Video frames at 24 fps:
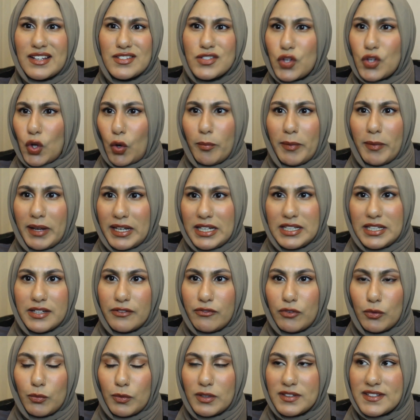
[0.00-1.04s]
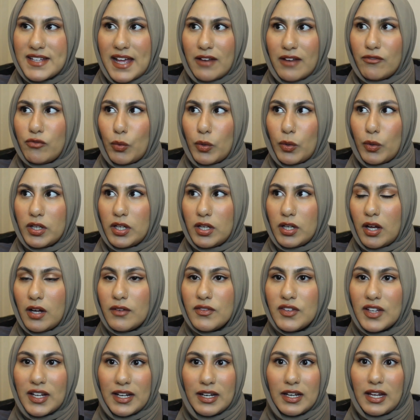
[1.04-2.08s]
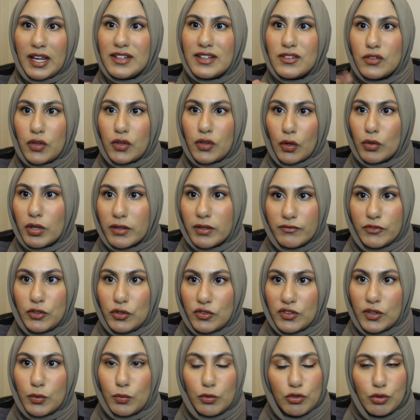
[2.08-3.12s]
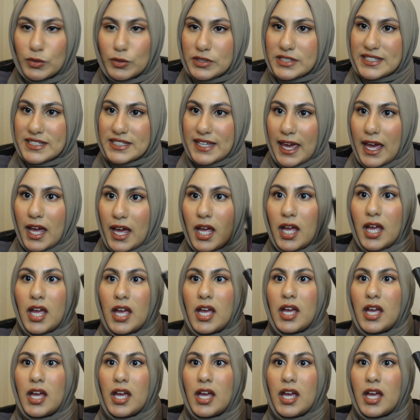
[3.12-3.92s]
so many different ones that everyone loves and it's so confusing which one to get.